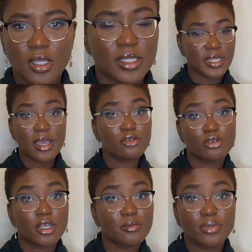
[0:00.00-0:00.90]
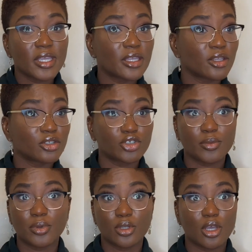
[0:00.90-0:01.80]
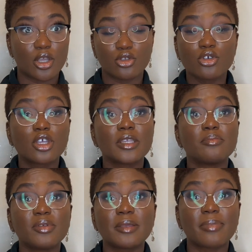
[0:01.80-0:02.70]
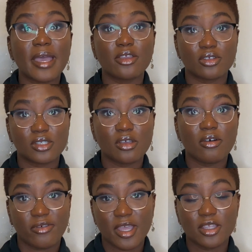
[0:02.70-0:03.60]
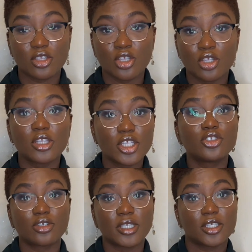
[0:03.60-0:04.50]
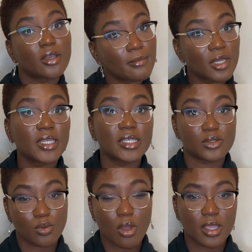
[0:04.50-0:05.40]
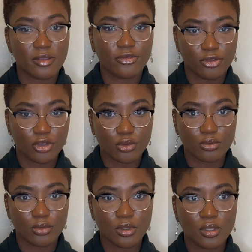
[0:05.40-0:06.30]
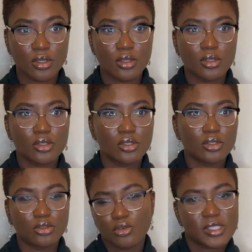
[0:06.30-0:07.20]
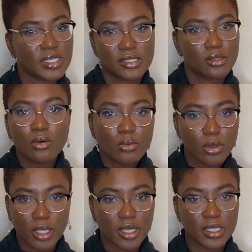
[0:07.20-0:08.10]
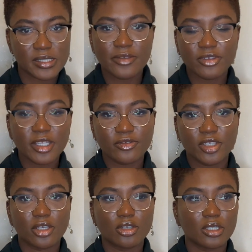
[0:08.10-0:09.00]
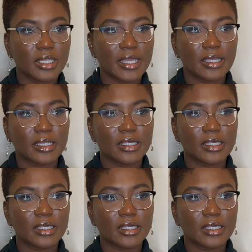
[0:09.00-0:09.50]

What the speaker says: Now, you can be an entrepreneur, you could be by yourself, and literally your money is working for you. Those are still workers, even if they're not like,